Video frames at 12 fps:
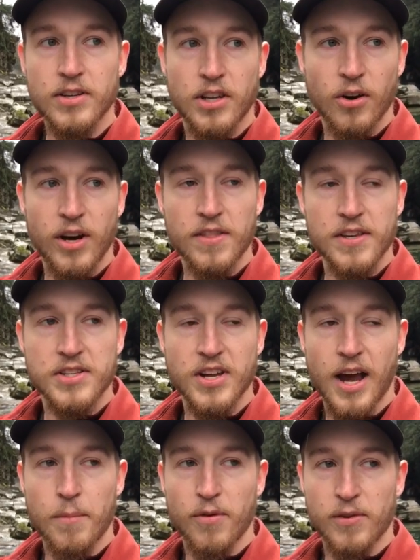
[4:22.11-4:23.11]
during this
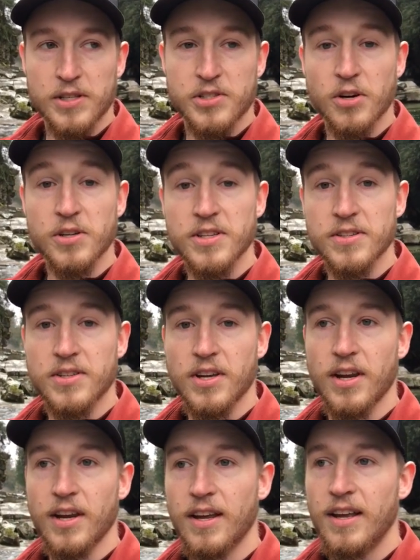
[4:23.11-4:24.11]
time of
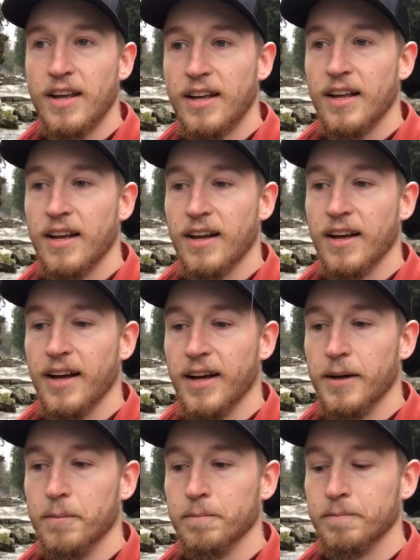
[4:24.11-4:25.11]
uncertainty,
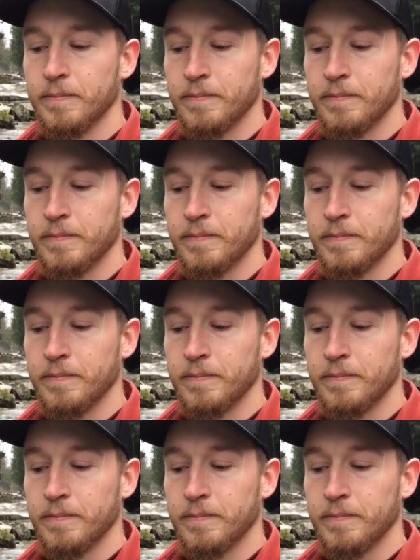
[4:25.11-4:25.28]
and